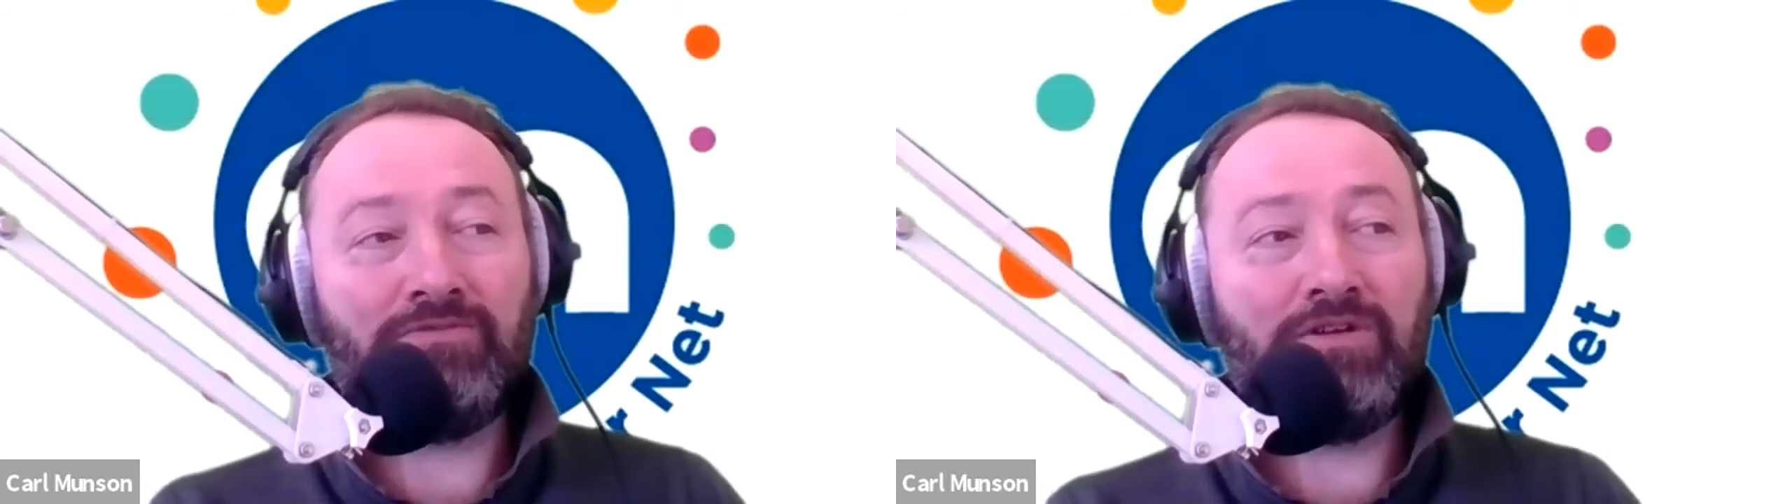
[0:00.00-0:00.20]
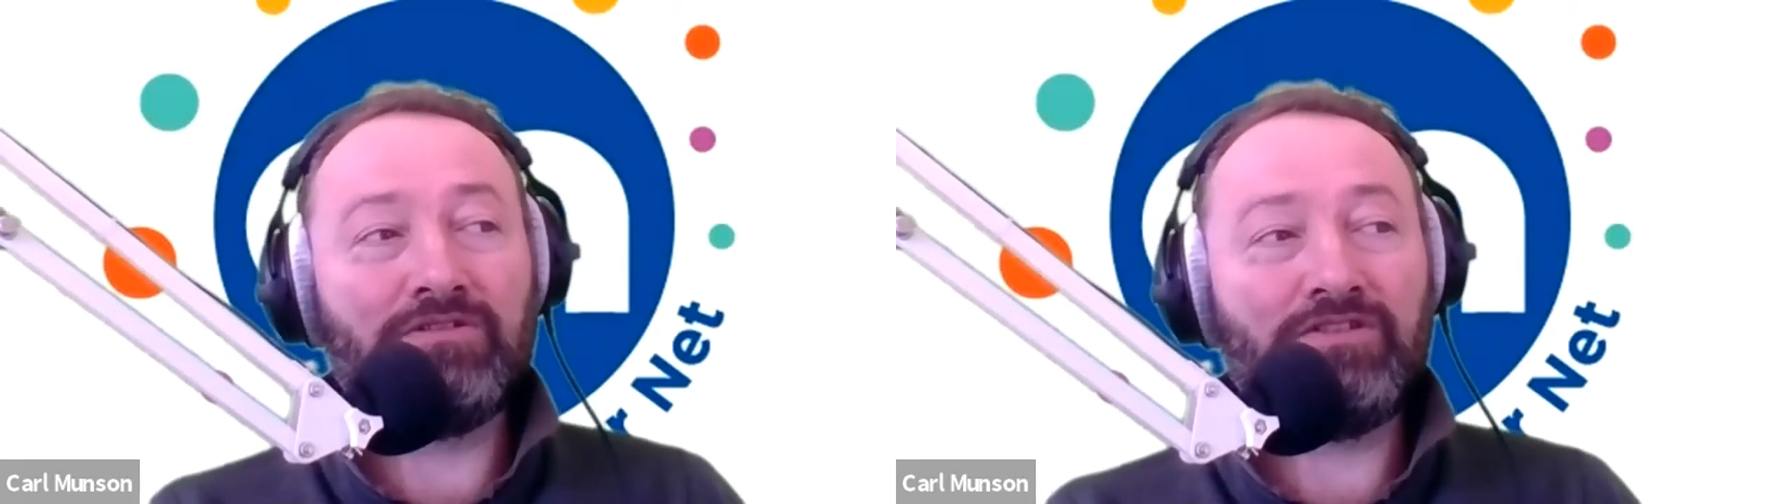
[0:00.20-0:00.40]

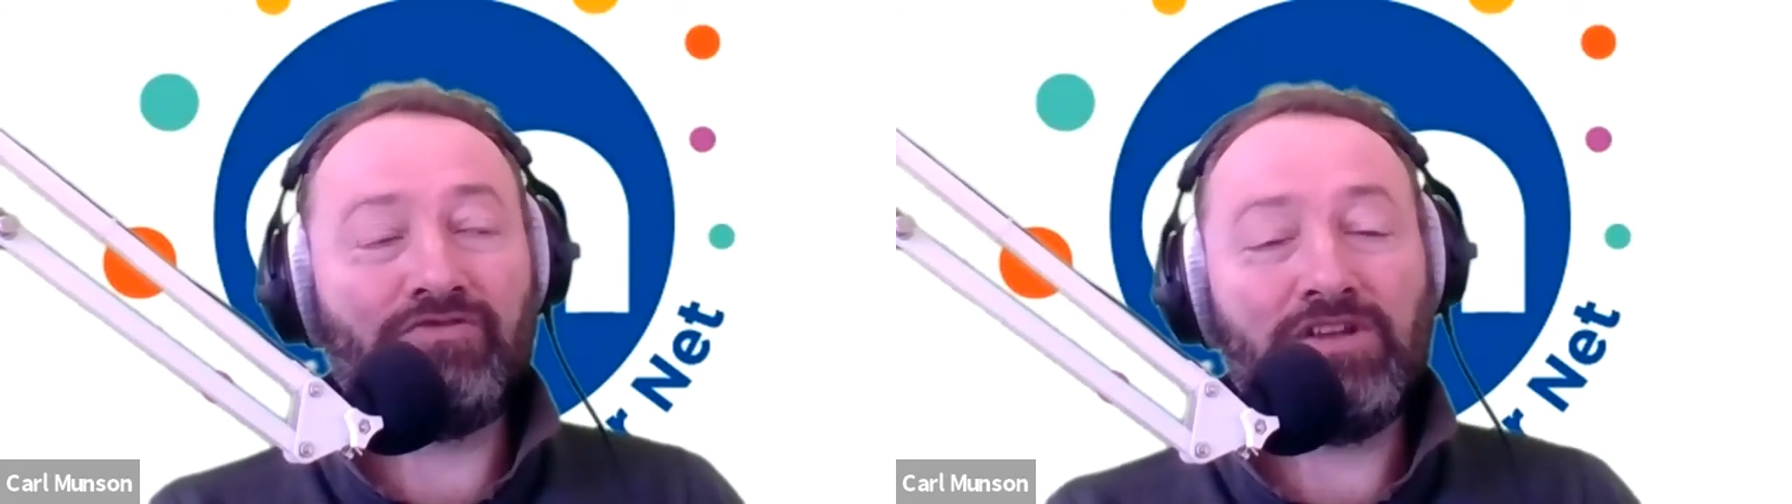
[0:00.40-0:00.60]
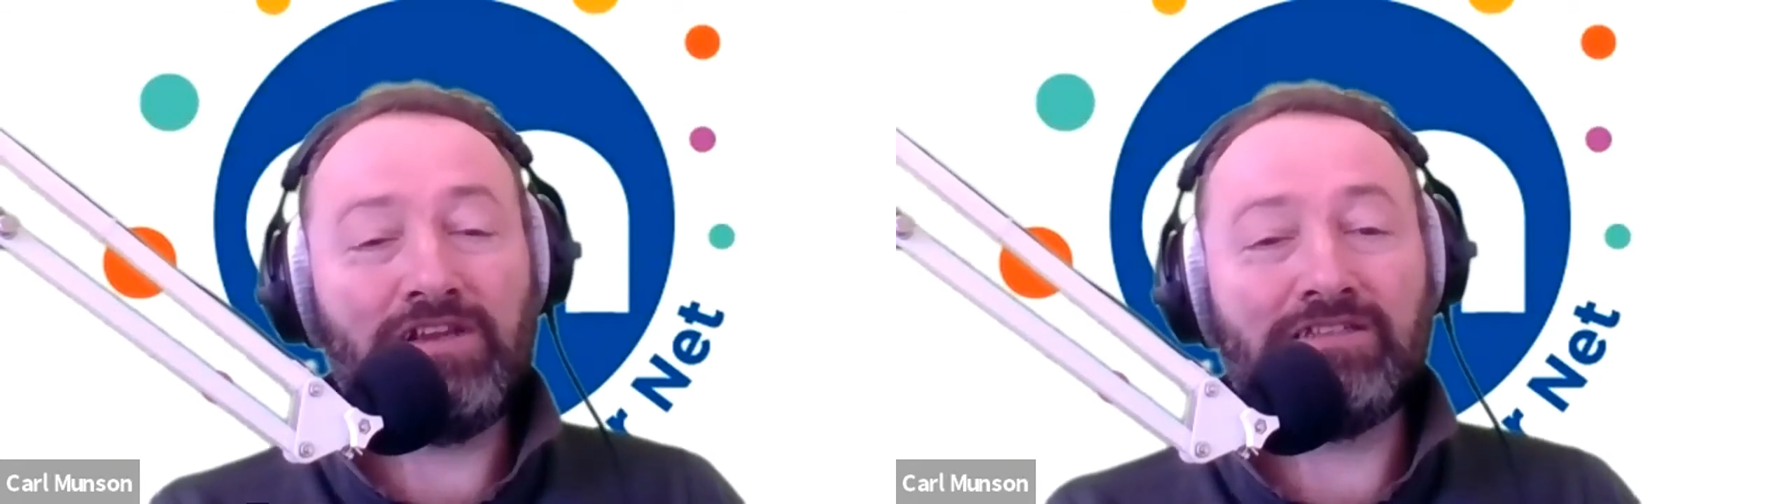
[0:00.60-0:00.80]
world as
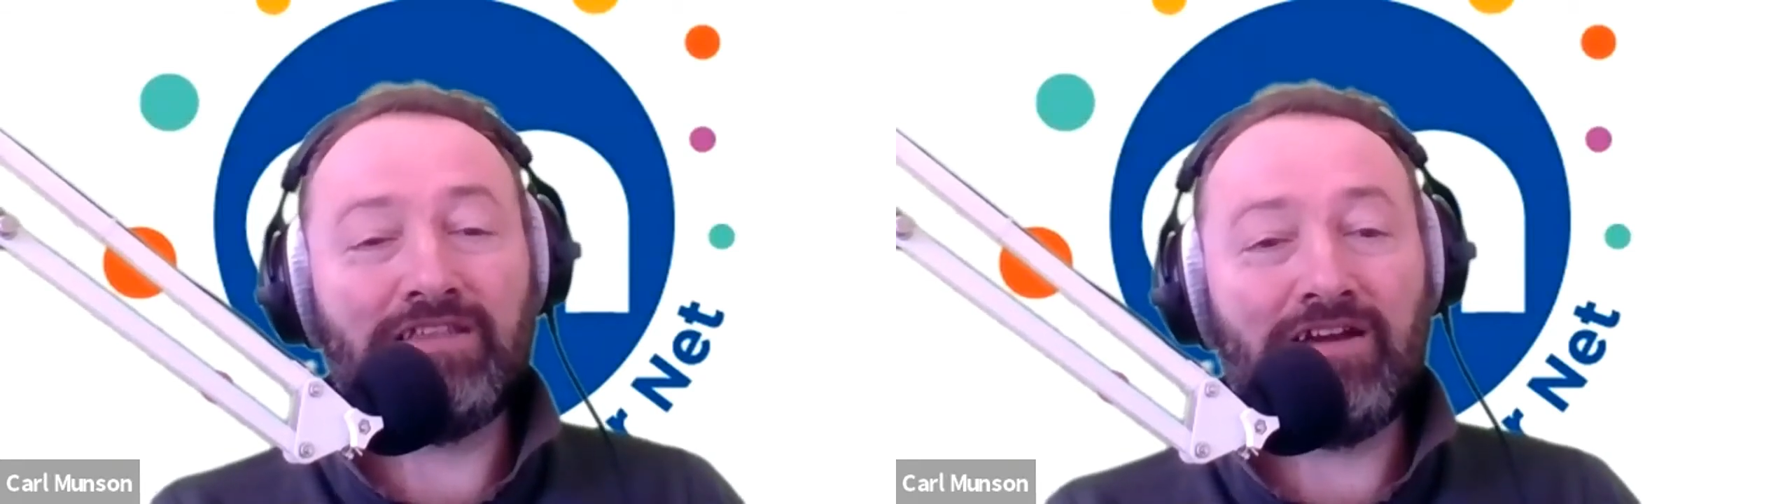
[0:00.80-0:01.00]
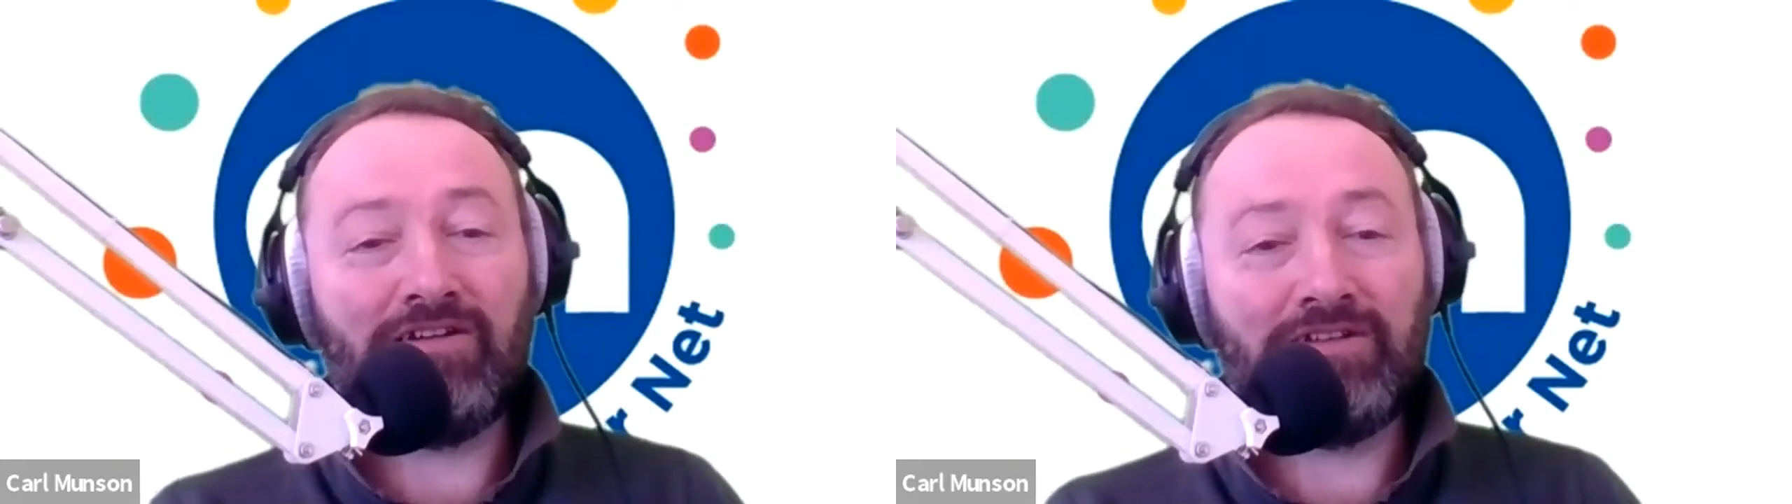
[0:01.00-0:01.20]
freely as
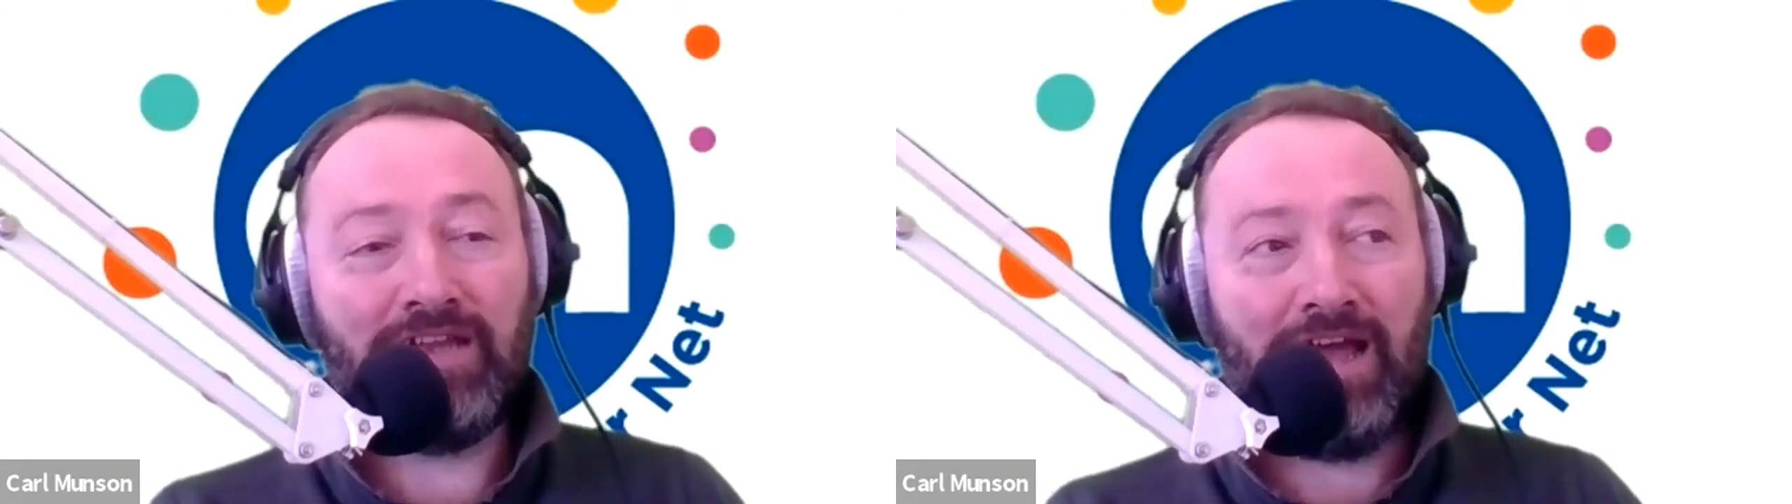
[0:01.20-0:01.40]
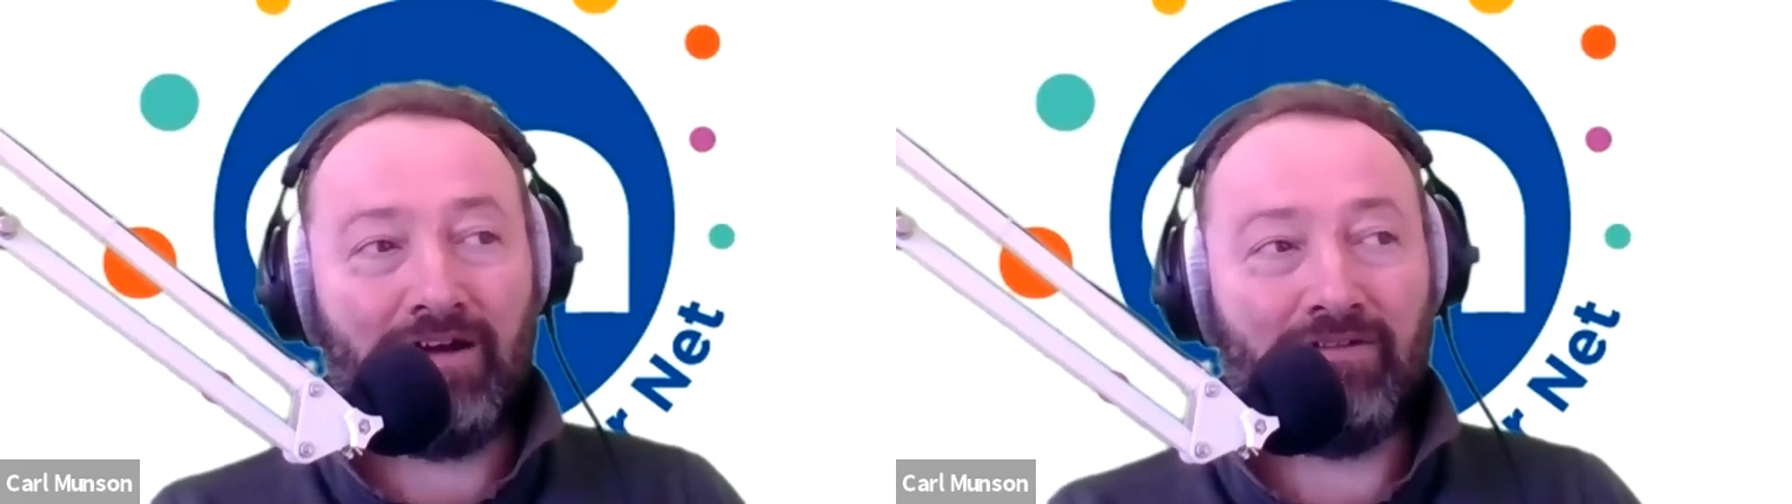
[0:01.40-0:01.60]
they are
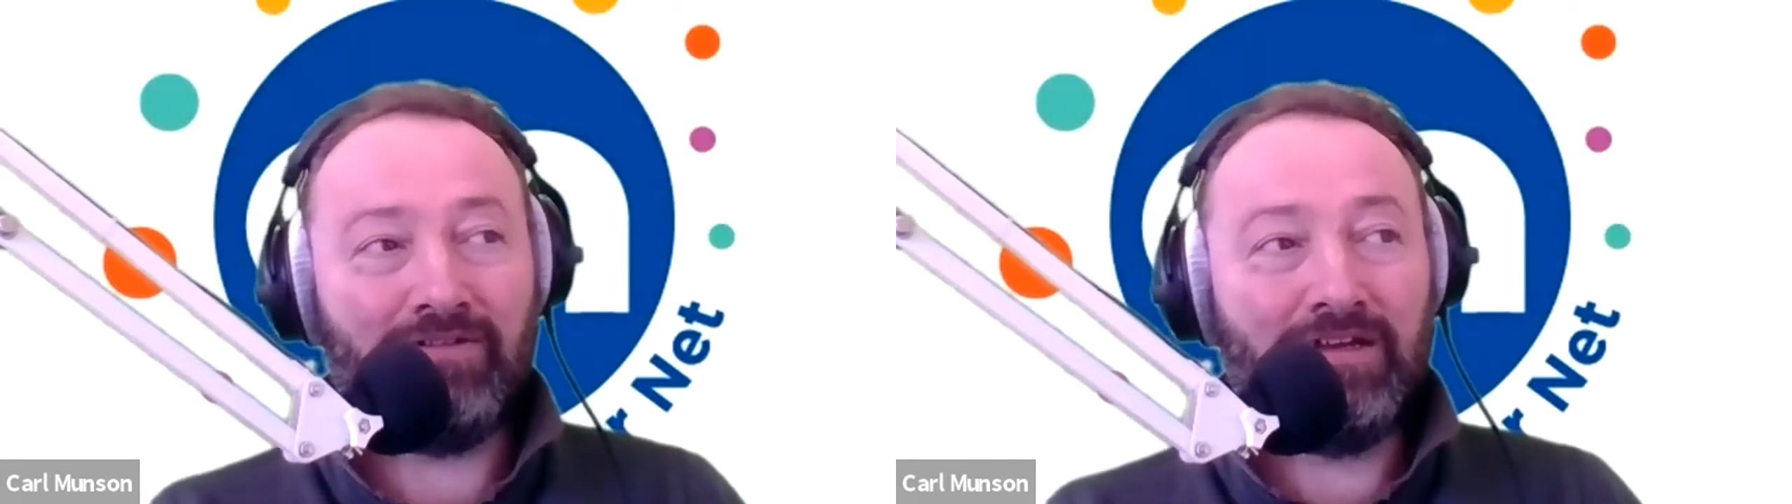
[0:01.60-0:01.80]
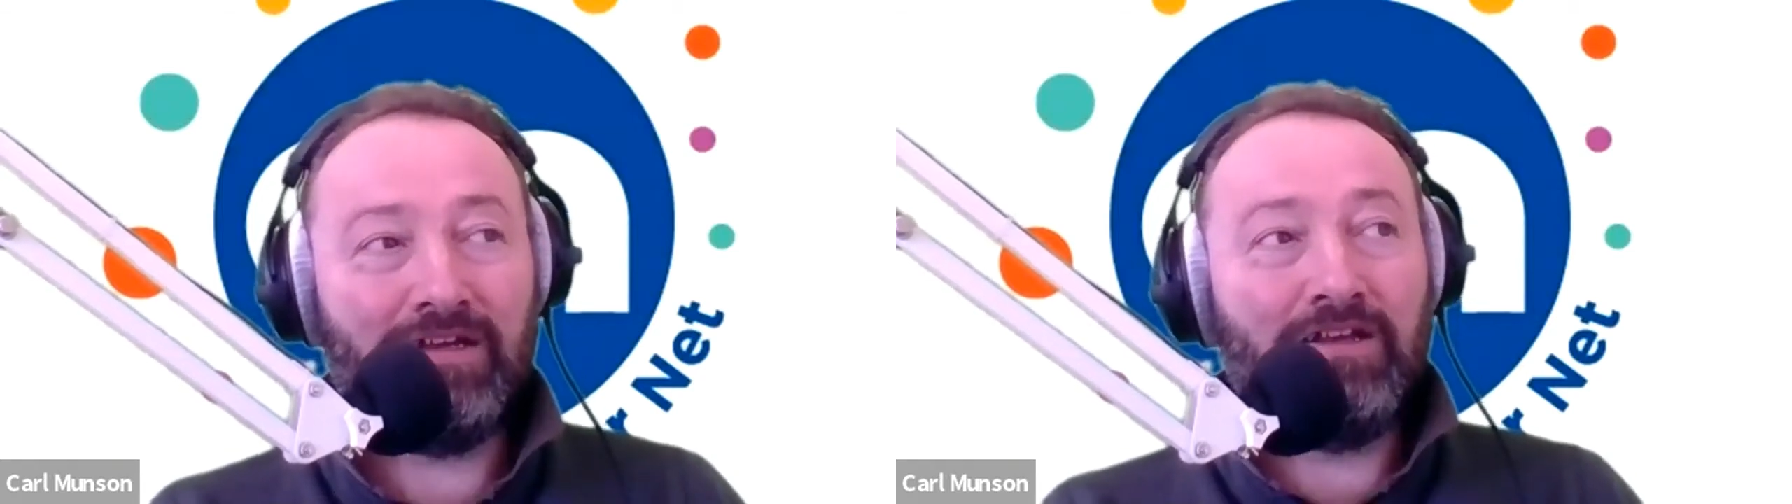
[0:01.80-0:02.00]
now,